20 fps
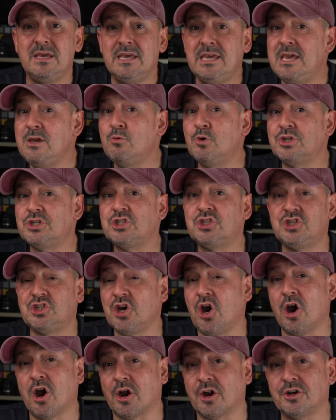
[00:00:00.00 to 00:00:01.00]
He was
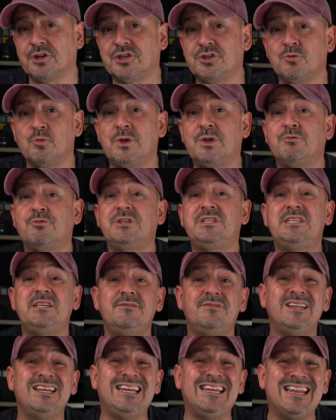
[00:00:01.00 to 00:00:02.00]
charged with
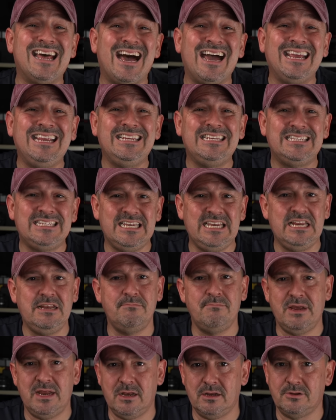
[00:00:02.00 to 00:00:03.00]
receiving $19
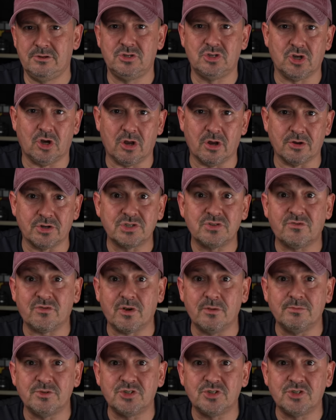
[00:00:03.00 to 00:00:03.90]
million from